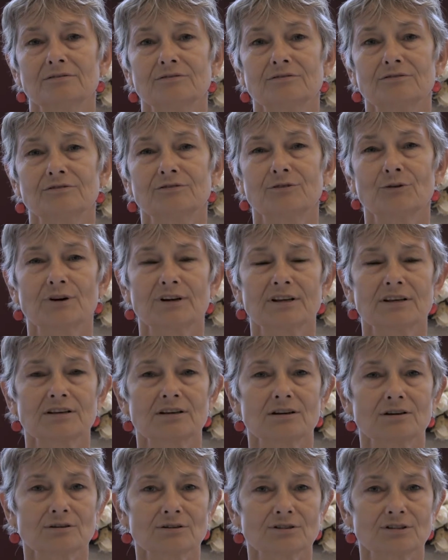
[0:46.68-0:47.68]
40
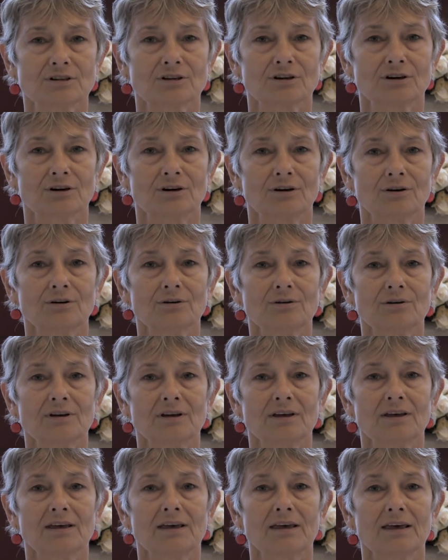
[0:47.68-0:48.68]
years ago,
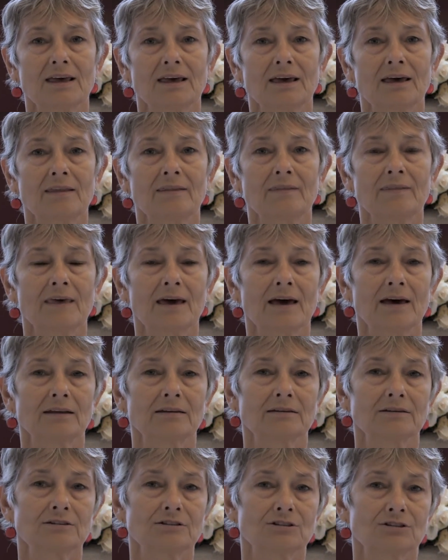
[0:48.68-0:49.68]
and
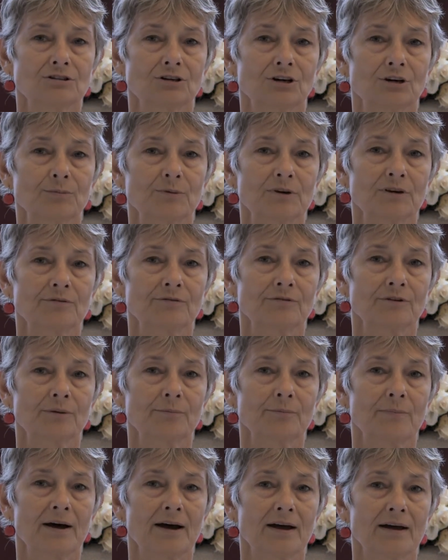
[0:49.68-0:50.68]
that took me
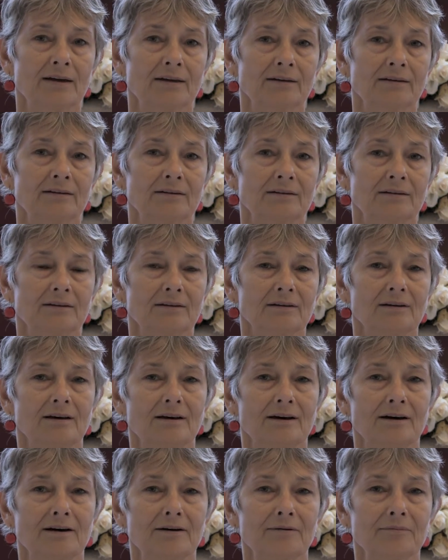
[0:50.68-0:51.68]
from my
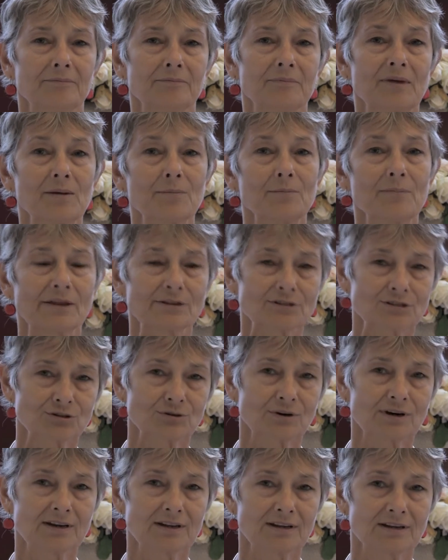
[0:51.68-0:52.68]

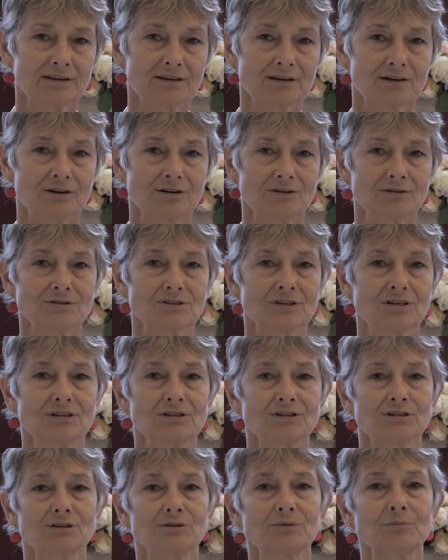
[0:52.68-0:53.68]
menstruating years
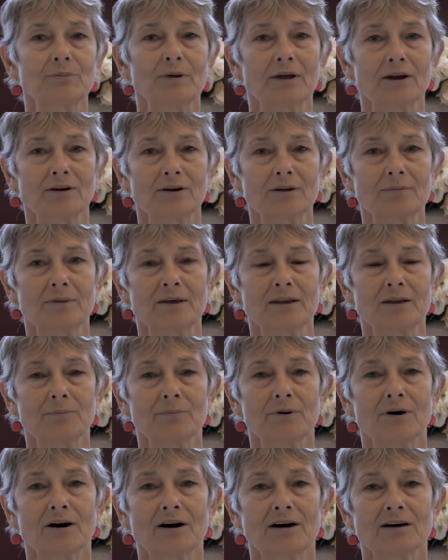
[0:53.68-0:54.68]
into
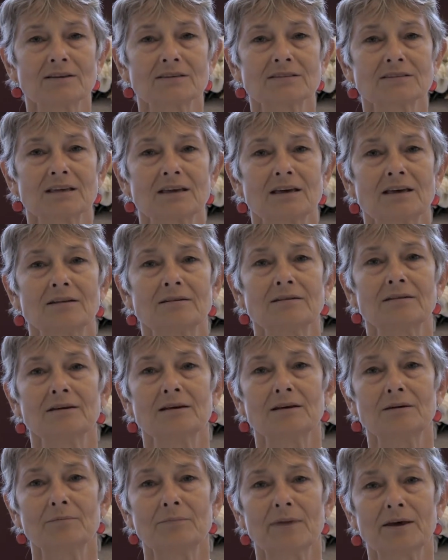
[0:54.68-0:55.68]
perimenopause and
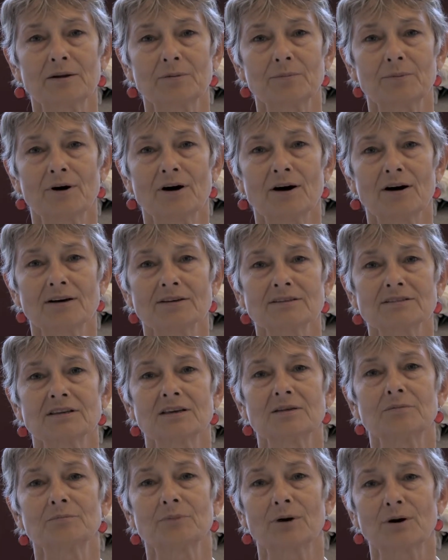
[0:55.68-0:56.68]
menopause
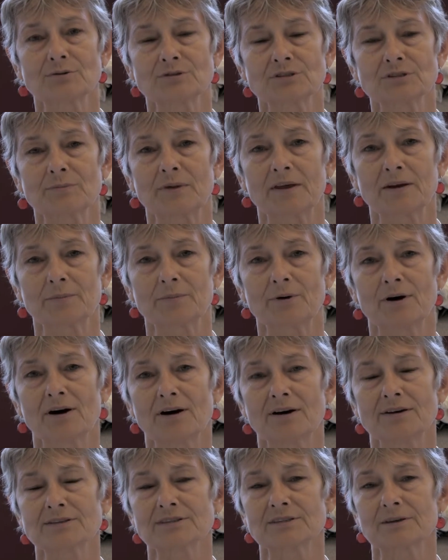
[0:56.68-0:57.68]
and
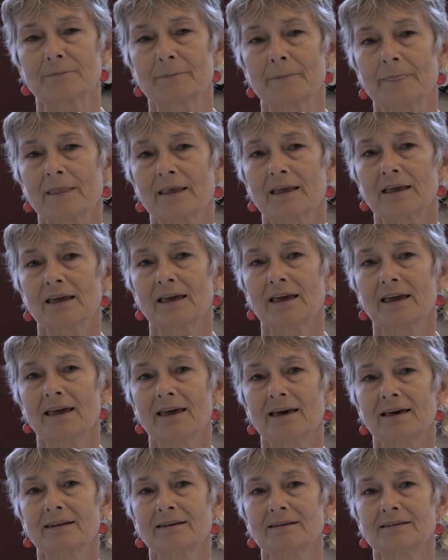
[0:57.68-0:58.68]
postmenopause.
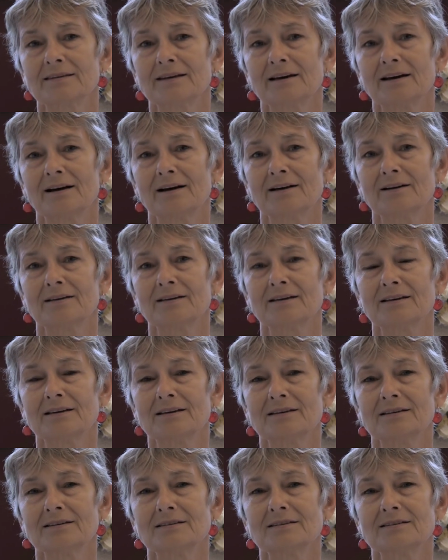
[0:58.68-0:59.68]
And I
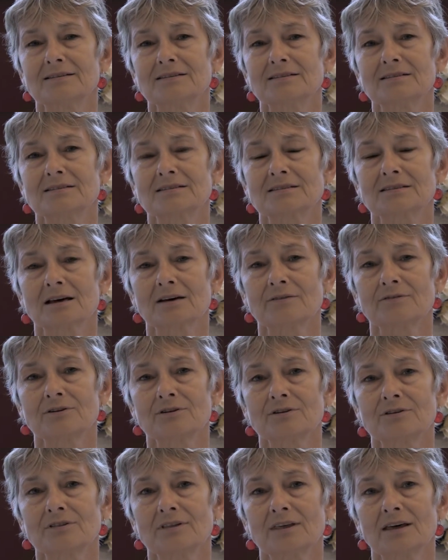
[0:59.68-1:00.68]

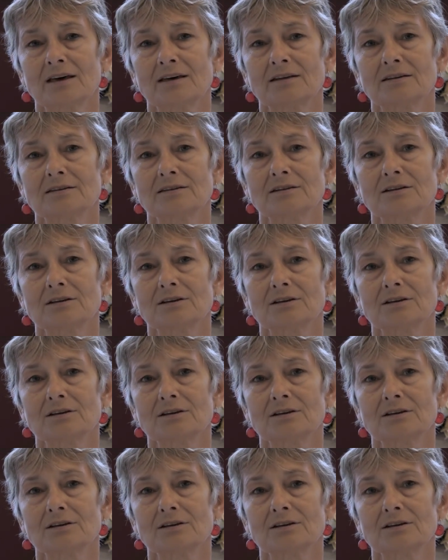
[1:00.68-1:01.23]
discovered that